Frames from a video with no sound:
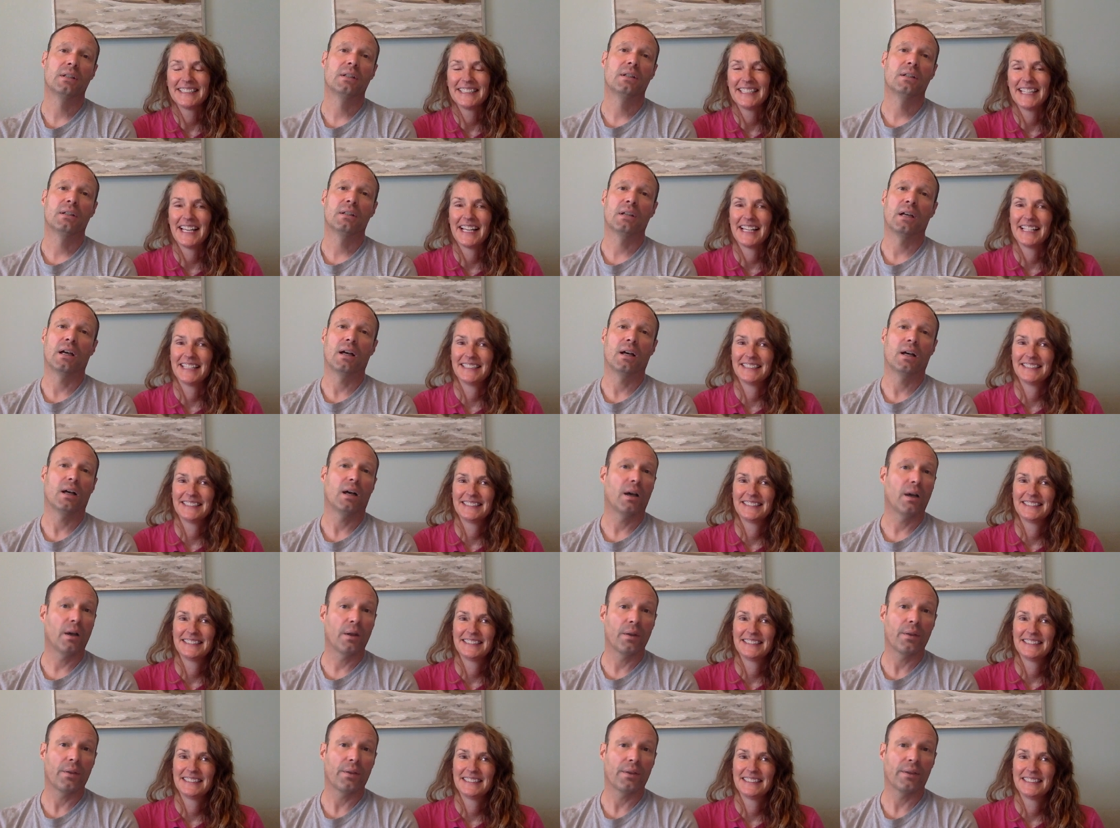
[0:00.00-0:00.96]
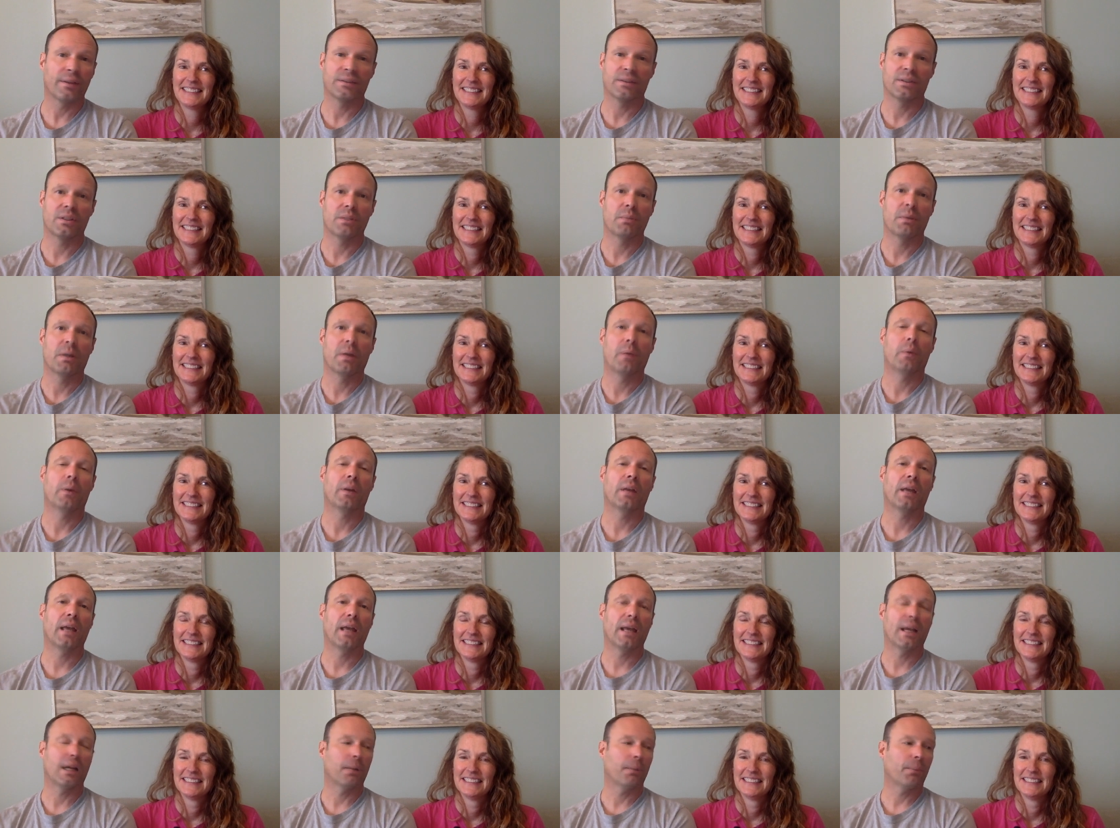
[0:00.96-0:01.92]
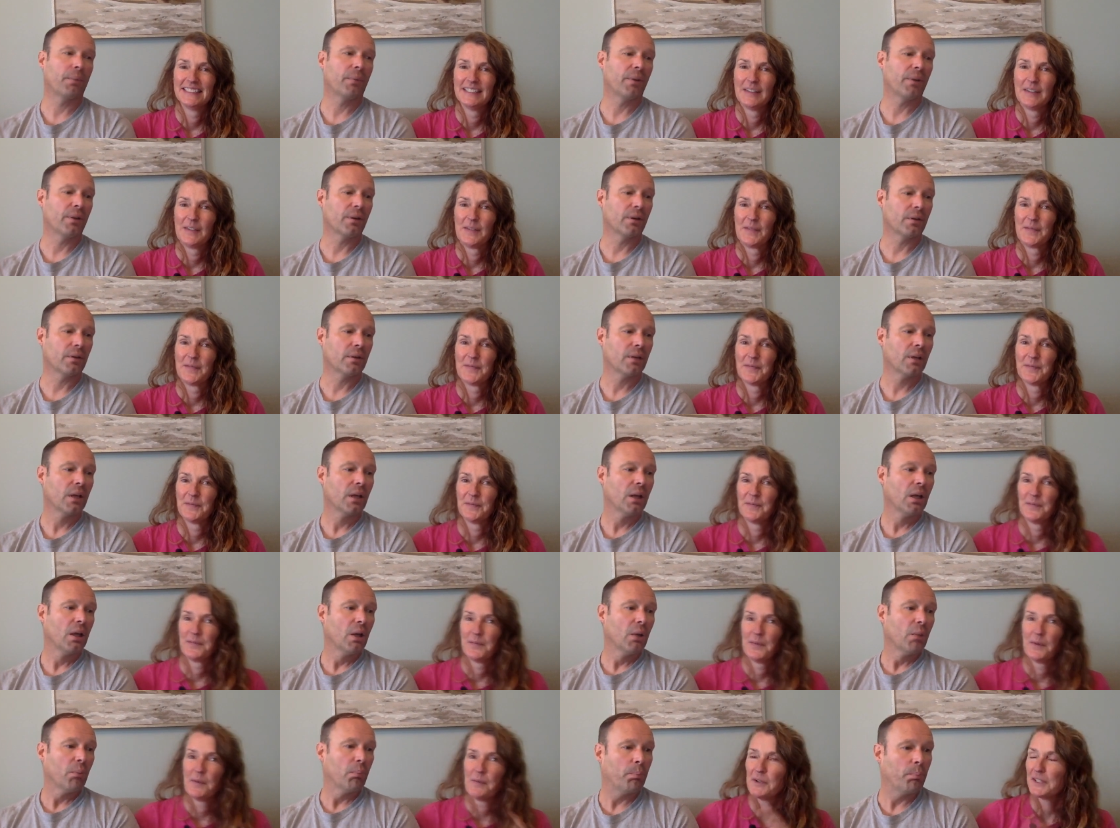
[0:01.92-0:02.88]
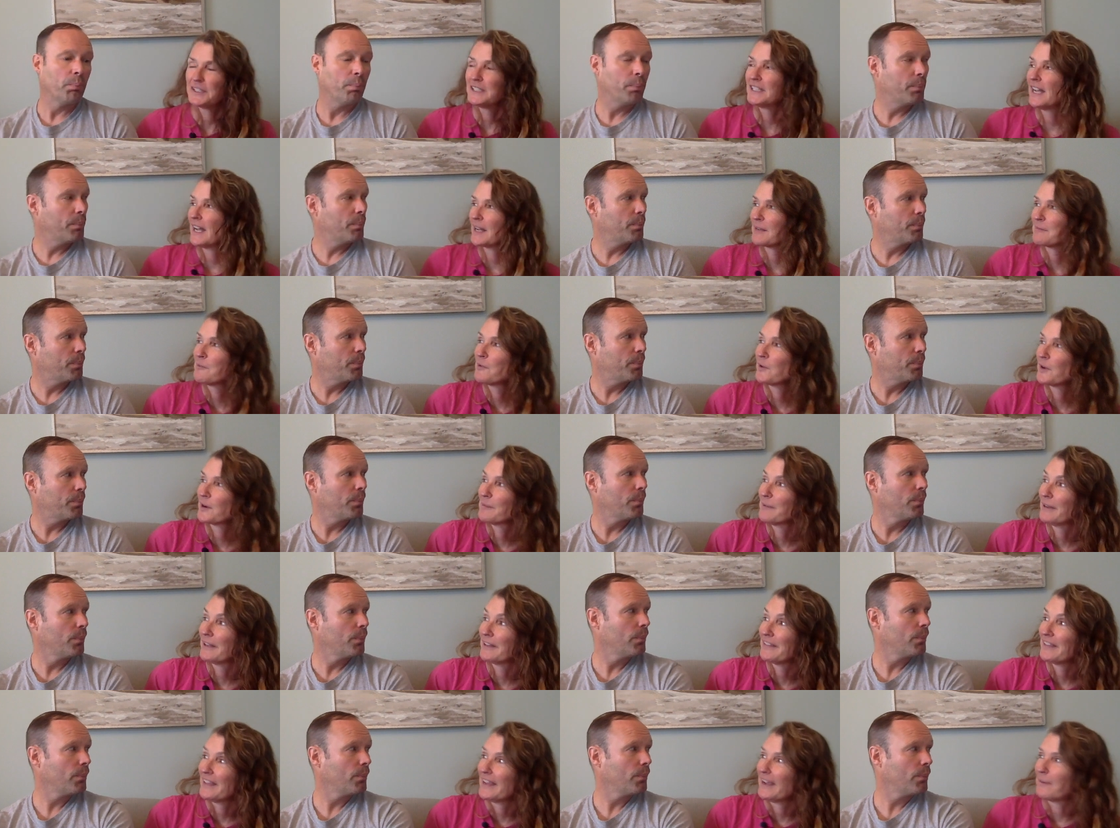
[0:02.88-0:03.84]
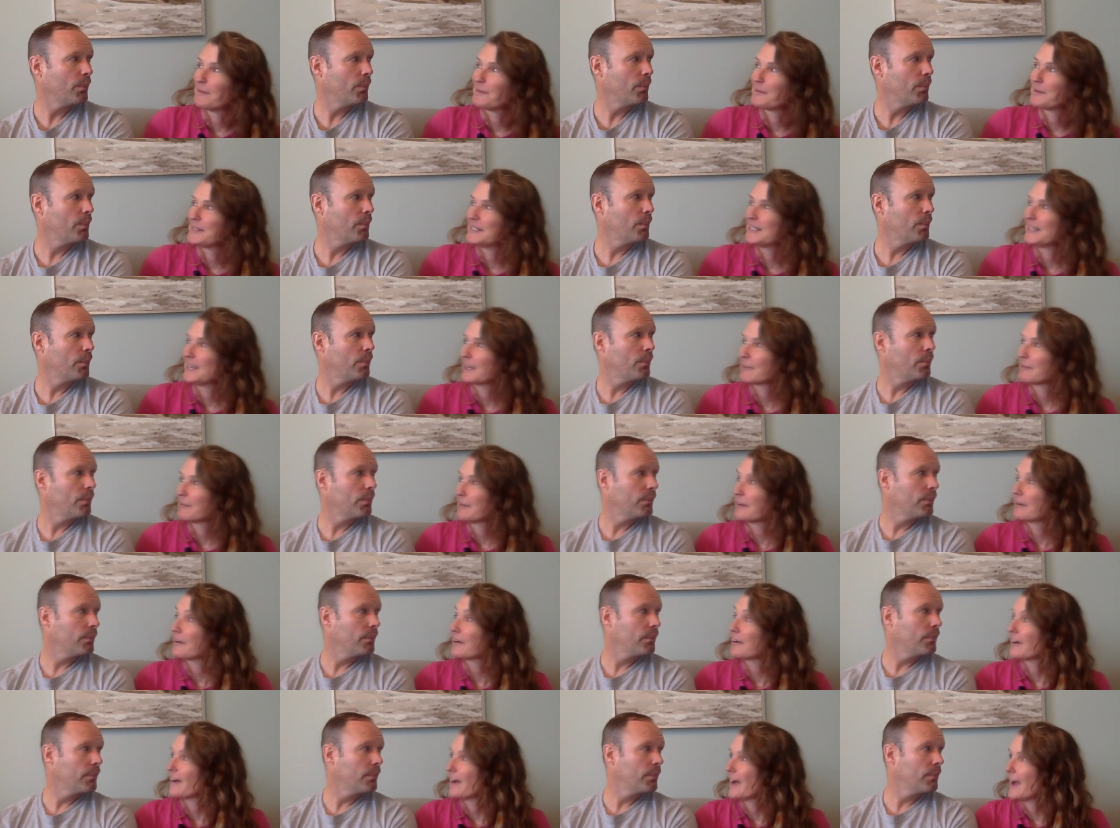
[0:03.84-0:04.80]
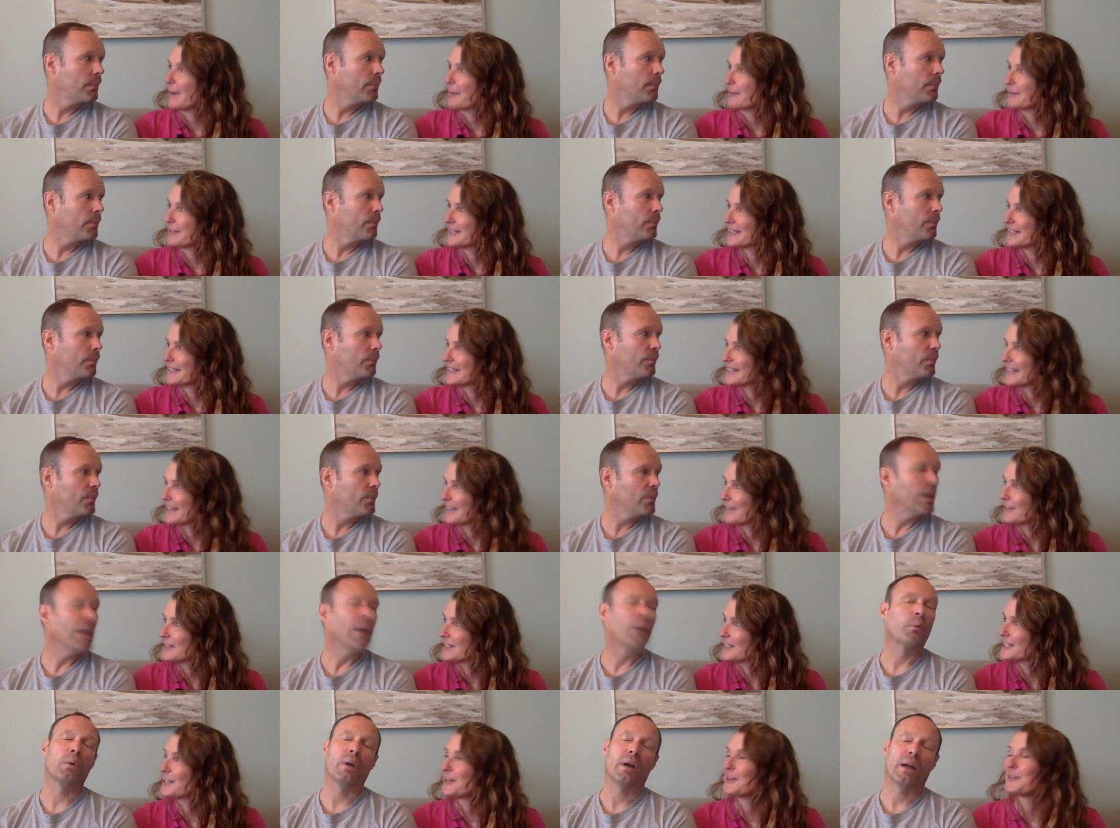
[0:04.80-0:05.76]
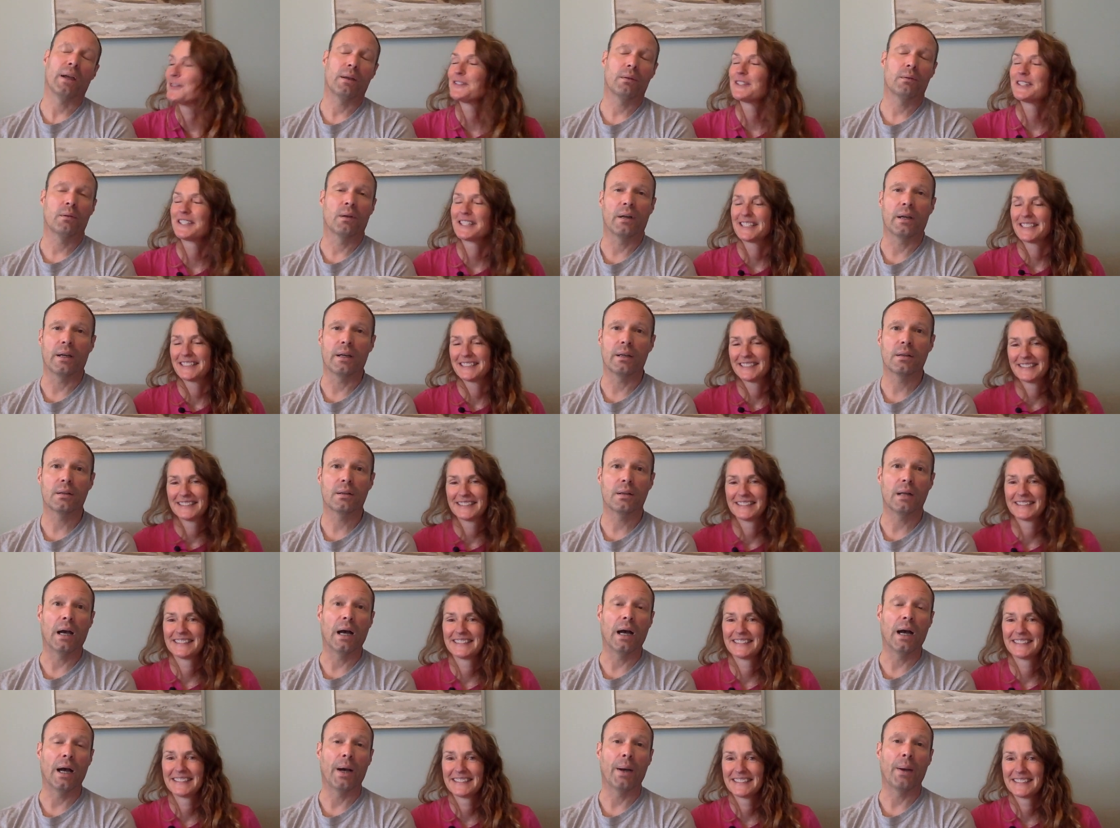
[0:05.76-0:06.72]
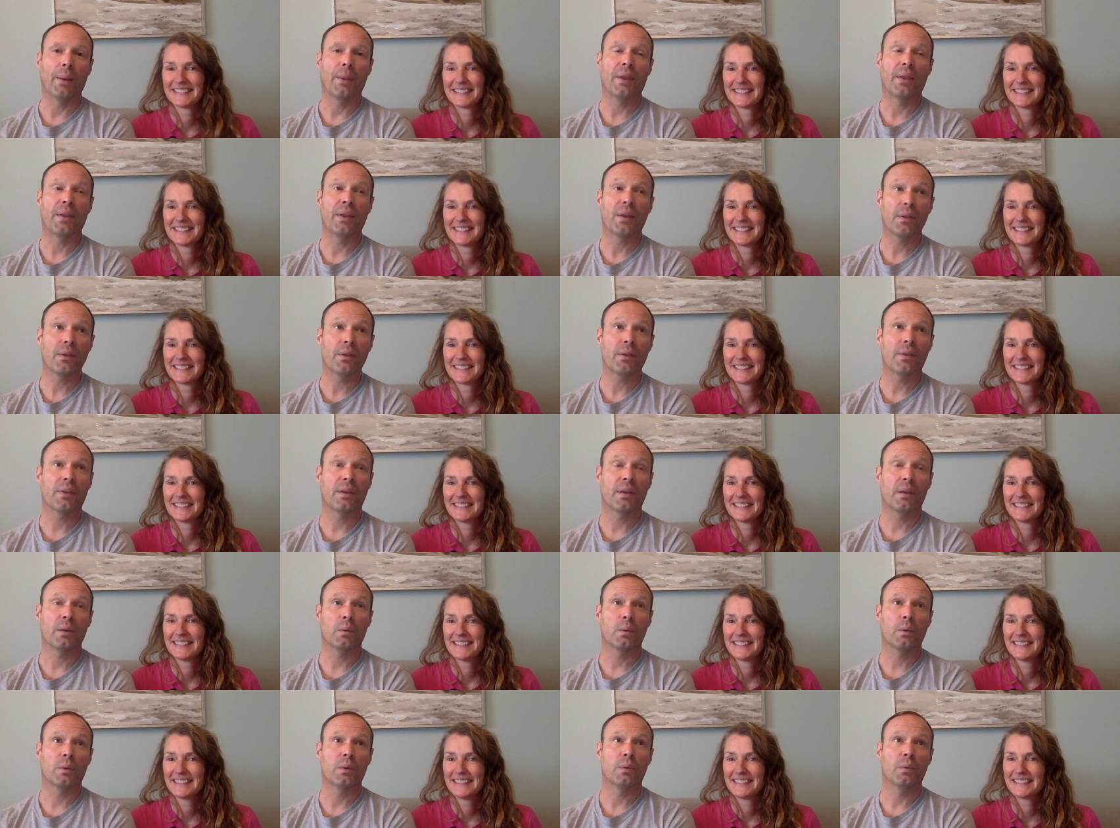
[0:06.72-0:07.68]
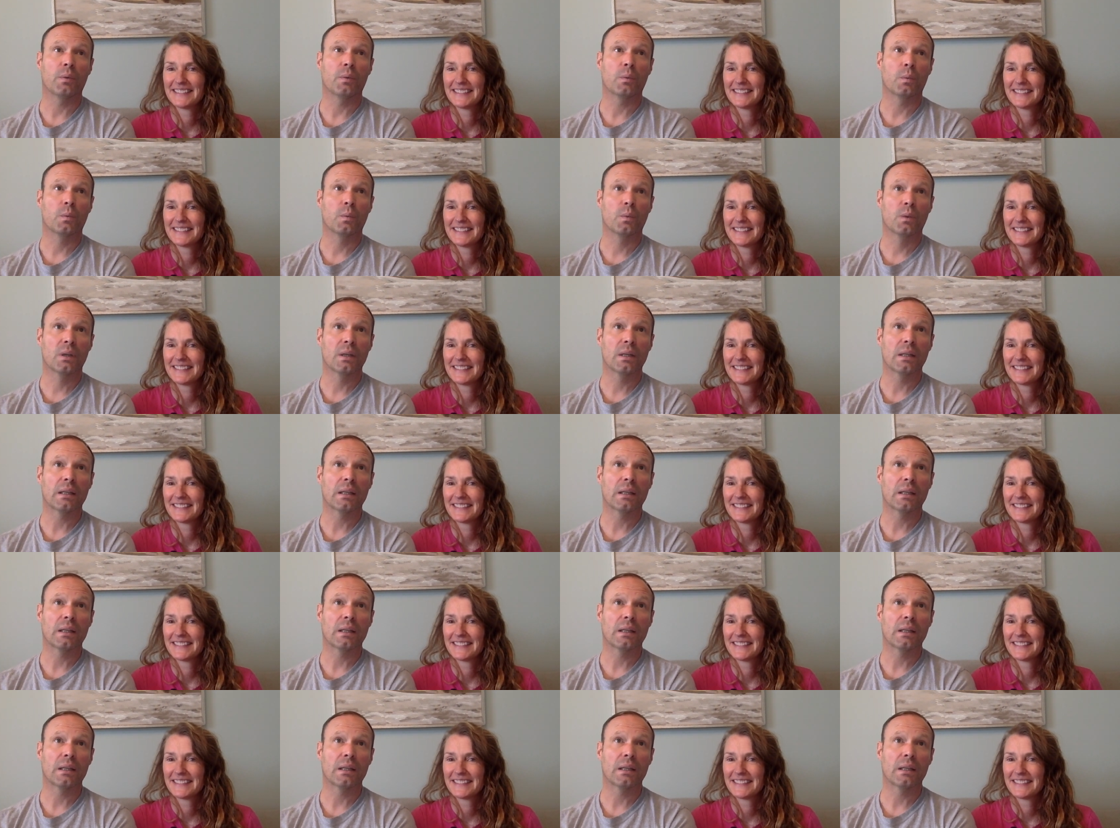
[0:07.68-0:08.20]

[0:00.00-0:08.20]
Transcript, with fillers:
Speaker 1: Yeah. Other things that you might want to hang up there.
Speaker 2: But we'll talk more about that when we talk about our options.
Speaker 1: Right. Now, the other thing we really